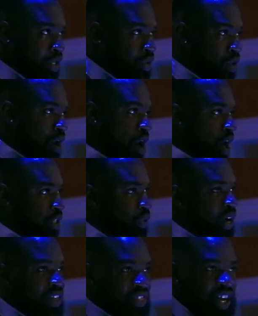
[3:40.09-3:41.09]
who are
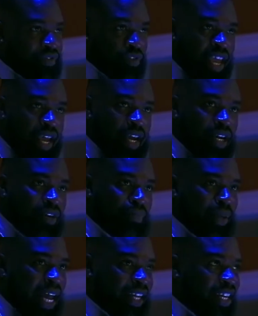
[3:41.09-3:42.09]
also at the head
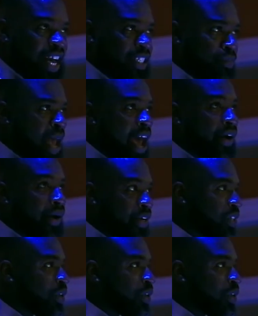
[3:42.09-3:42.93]
of Black Lives Matter.